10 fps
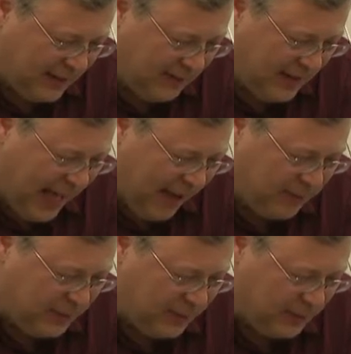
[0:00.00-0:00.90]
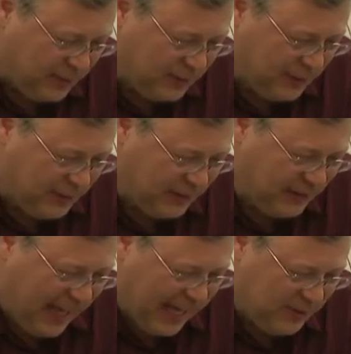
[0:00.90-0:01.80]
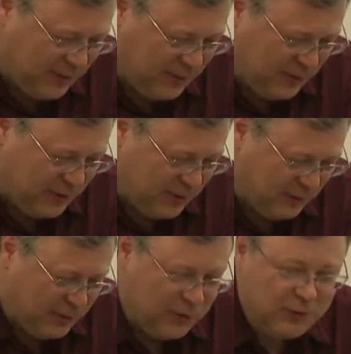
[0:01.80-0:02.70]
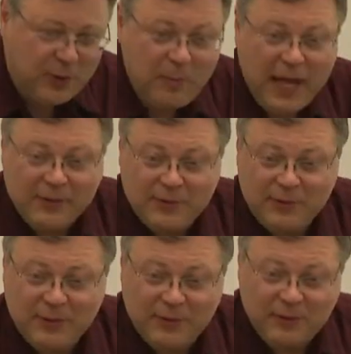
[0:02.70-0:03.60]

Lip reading: we have to guess which is the best,